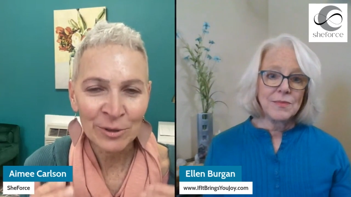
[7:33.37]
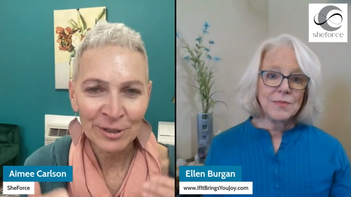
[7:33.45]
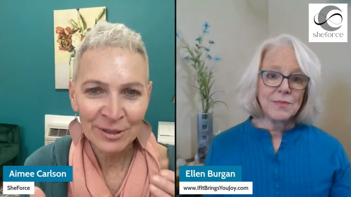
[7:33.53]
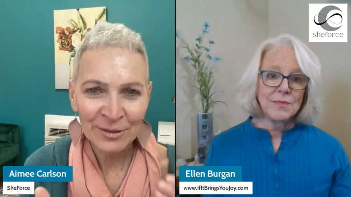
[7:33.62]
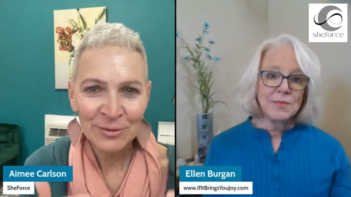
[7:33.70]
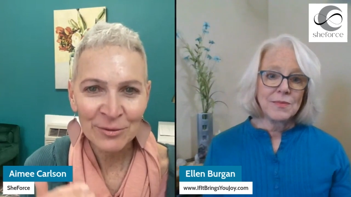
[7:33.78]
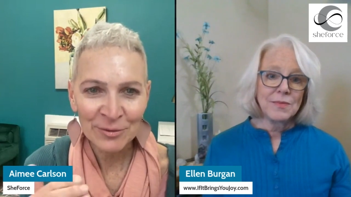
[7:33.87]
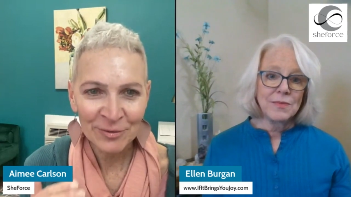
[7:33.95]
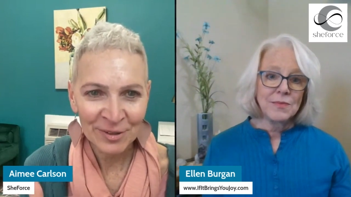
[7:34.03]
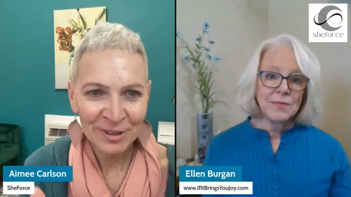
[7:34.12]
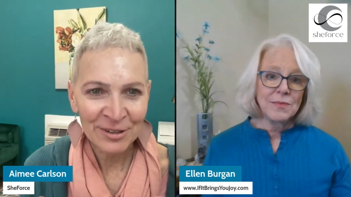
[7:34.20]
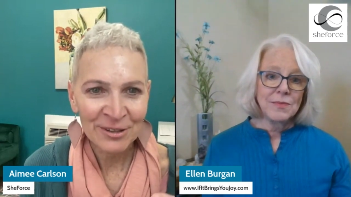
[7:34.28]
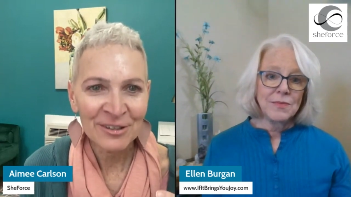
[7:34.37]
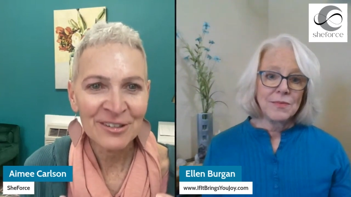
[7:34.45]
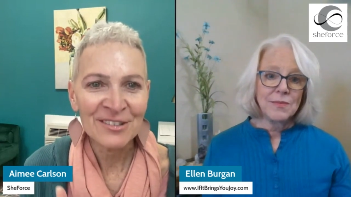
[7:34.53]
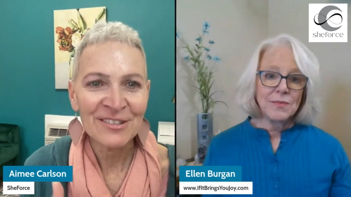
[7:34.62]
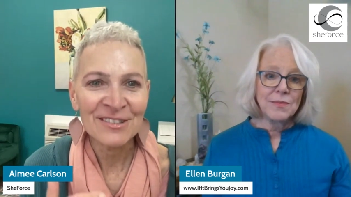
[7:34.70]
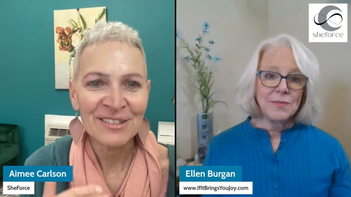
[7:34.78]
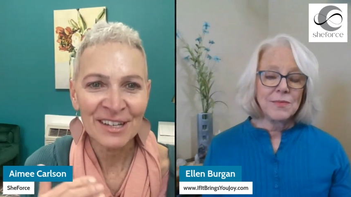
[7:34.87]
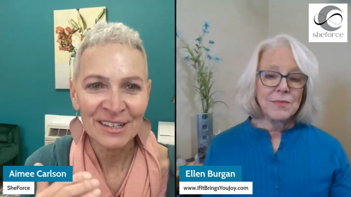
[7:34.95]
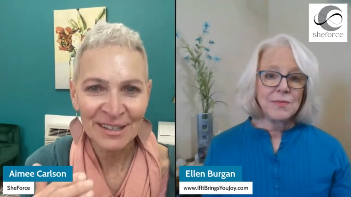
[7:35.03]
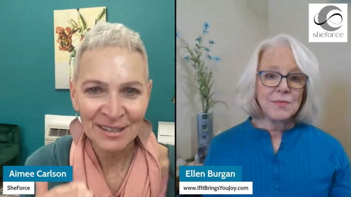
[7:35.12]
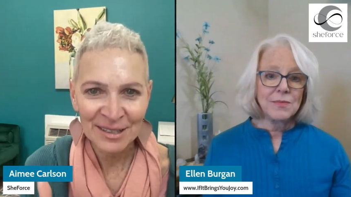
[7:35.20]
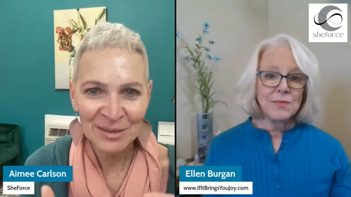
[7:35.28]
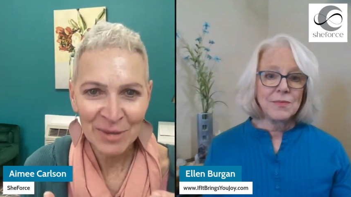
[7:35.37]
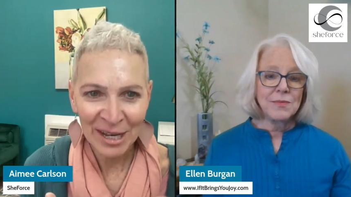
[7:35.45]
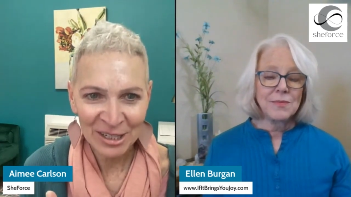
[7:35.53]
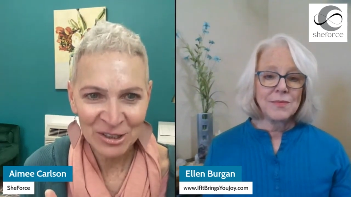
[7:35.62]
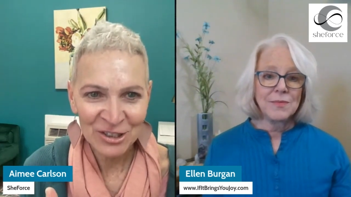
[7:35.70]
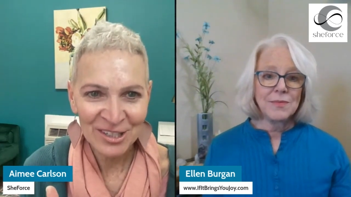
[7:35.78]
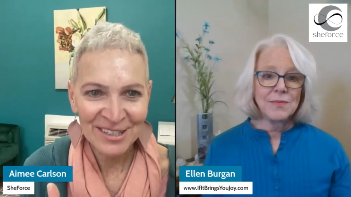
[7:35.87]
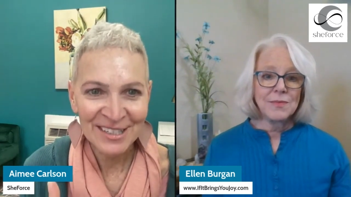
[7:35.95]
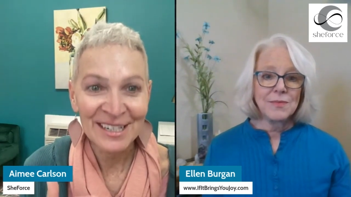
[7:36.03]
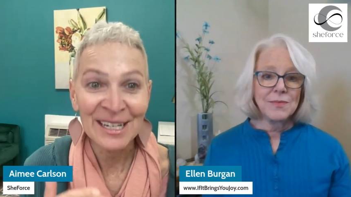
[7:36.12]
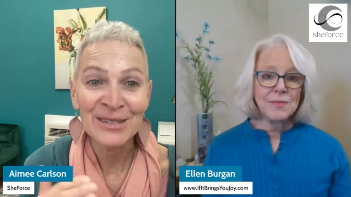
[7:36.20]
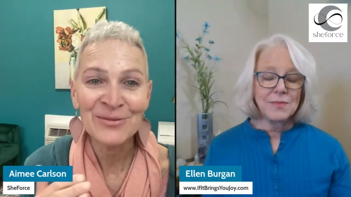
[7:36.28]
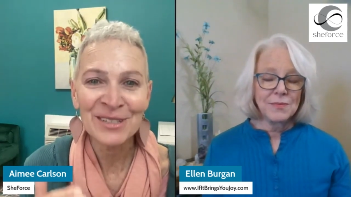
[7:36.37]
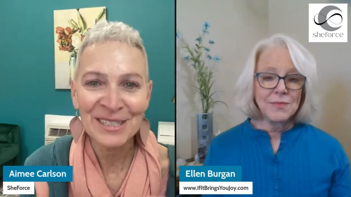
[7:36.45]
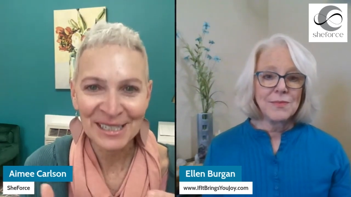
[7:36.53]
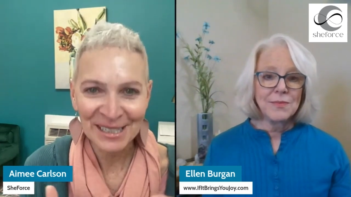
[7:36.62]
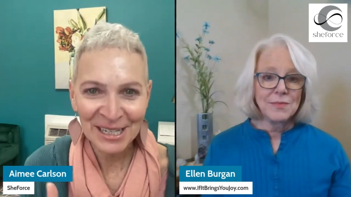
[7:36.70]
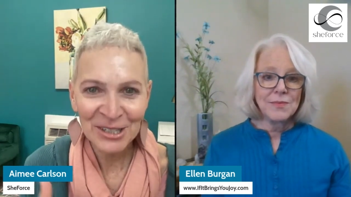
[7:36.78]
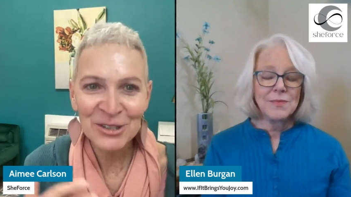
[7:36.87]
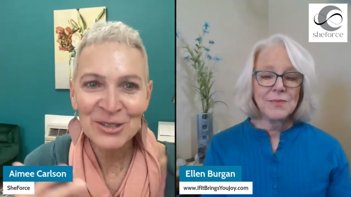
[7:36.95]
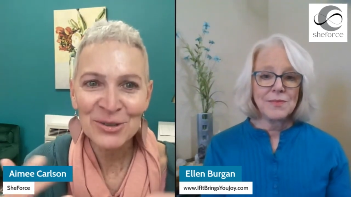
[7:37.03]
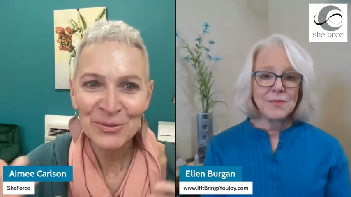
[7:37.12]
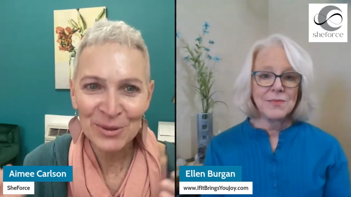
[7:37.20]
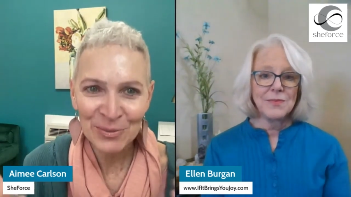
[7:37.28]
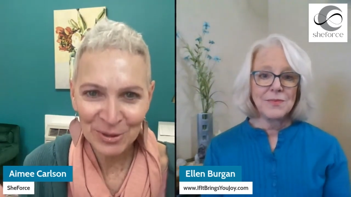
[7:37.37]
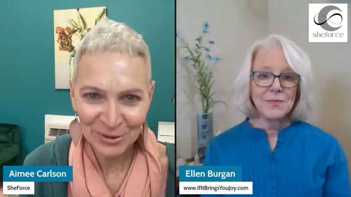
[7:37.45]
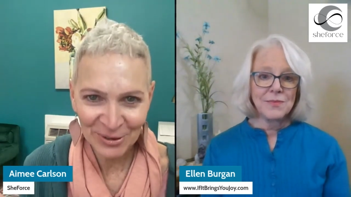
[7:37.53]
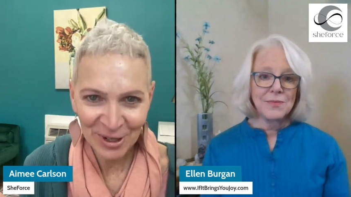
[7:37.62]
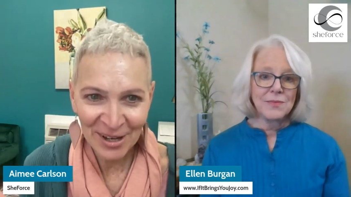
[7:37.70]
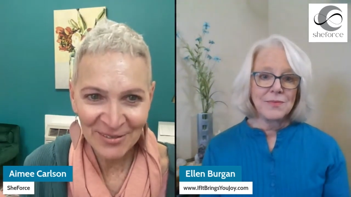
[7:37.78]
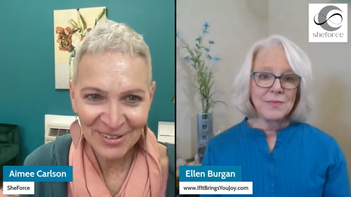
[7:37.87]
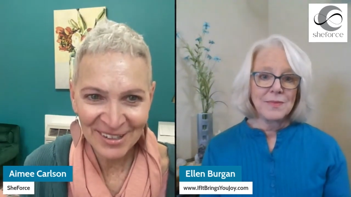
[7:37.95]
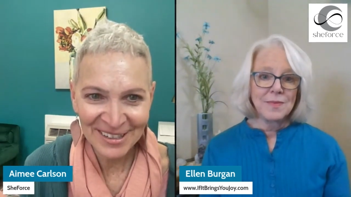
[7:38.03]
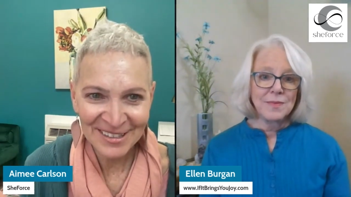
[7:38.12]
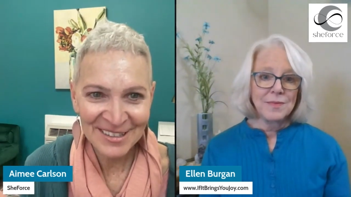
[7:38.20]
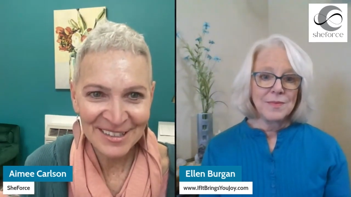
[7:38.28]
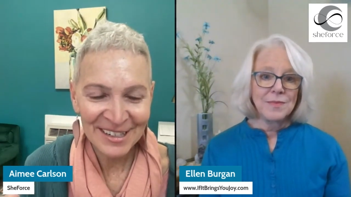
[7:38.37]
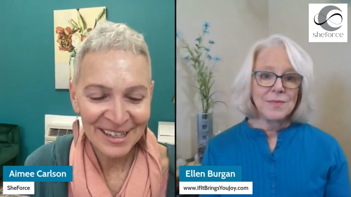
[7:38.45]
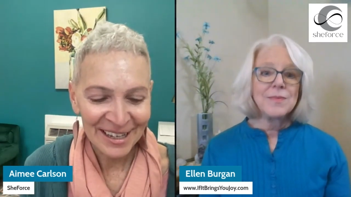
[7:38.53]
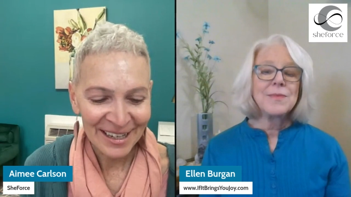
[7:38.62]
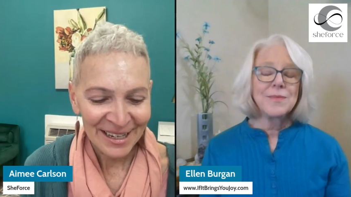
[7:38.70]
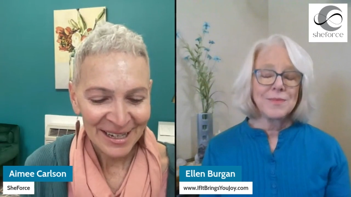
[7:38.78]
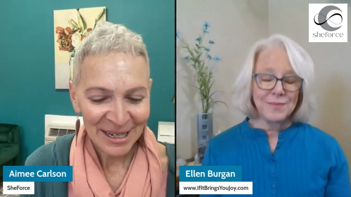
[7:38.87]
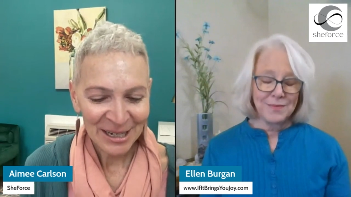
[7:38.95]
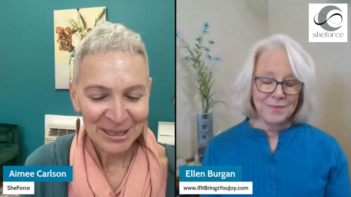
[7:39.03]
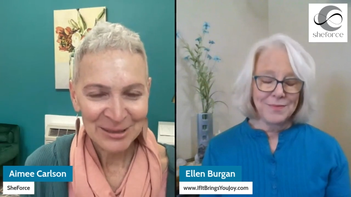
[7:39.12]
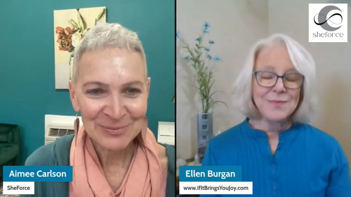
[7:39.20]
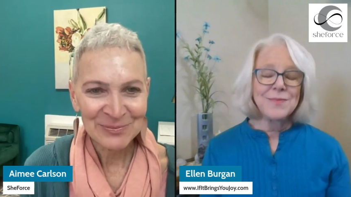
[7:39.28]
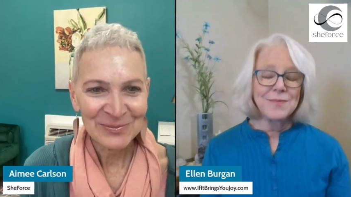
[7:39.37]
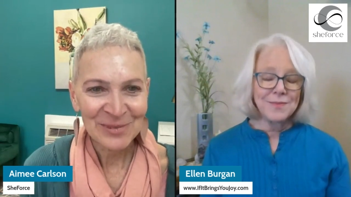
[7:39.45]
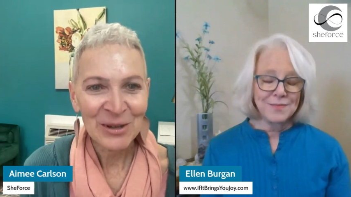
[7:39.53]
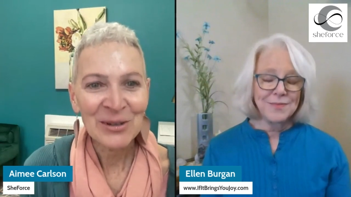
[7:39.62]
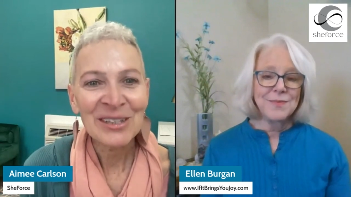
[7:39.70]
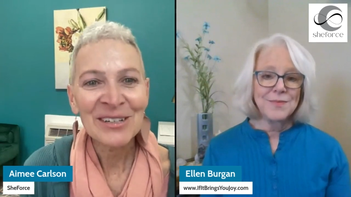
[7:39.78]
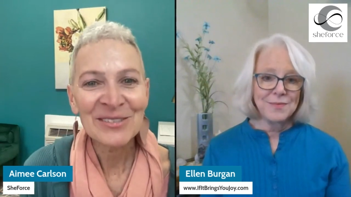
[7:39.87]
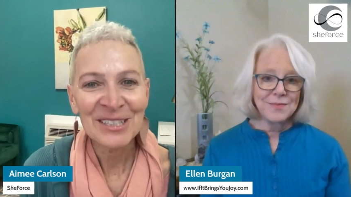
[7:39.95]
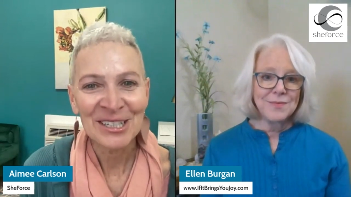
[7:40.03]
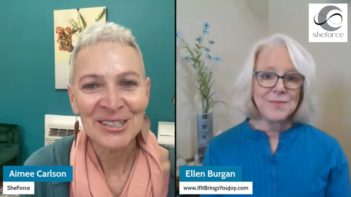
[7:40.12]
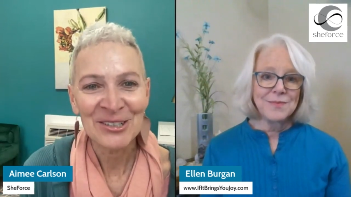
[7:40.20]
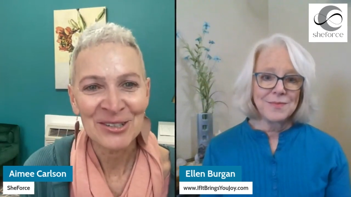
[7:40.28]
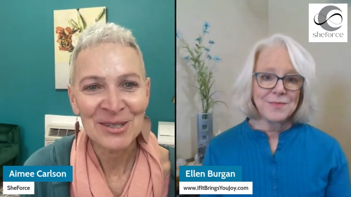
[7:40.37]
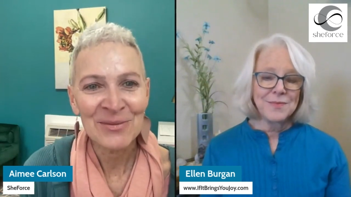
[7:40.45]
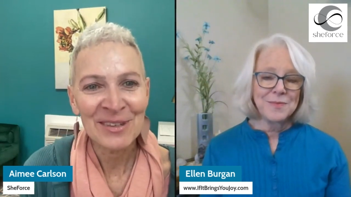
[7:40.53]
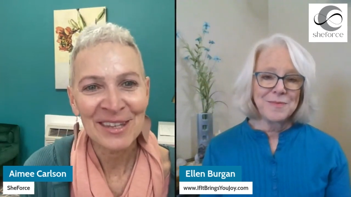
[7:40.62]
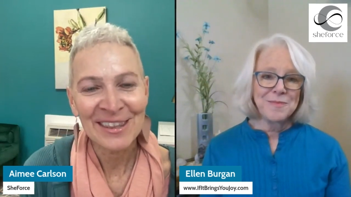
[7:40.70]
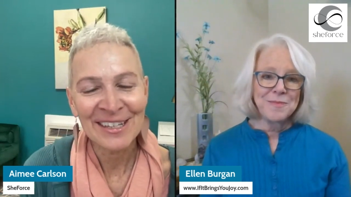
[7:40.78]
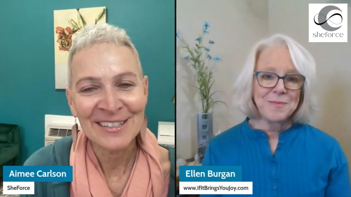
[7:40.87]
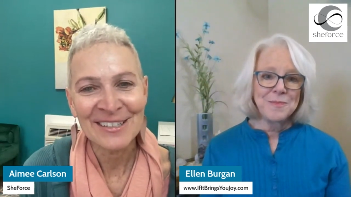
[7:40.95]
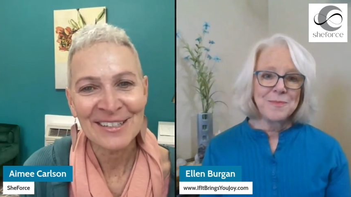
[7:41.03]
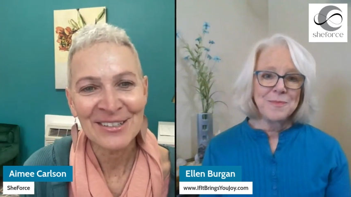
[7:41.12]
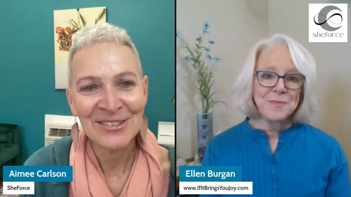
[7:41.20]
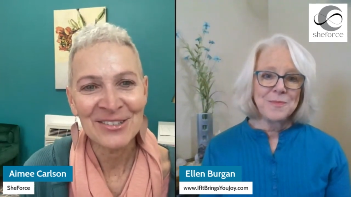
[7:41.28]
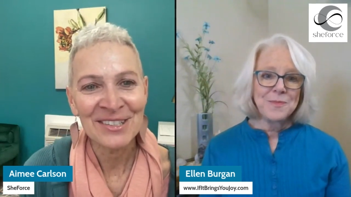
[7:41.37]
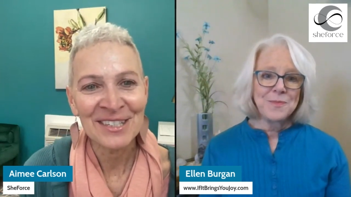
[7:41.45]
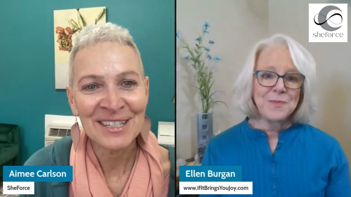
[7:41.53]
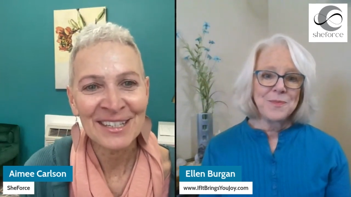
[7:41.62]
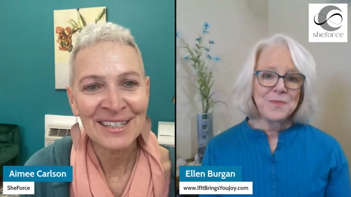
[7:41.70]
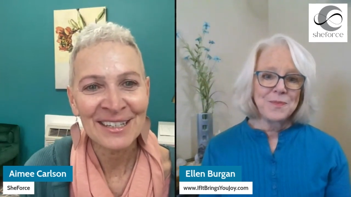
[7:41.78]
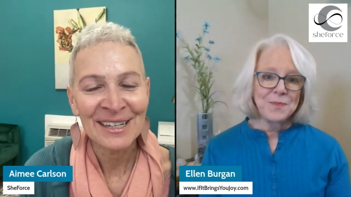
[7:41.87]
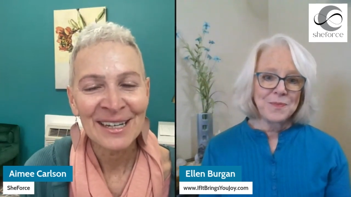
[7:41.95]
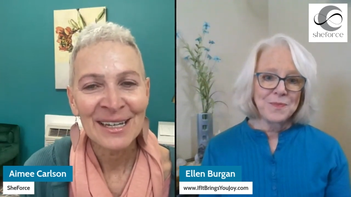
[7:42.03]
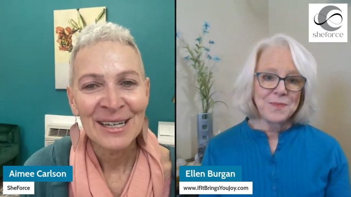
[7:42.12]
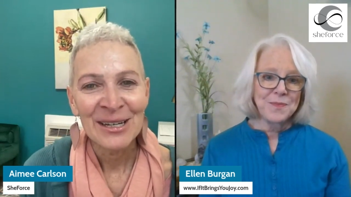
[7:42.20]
Speaker 1: working through fears, taking some actions. And as we take actions, we build confidence. Um, I would love to hear some of the things that you see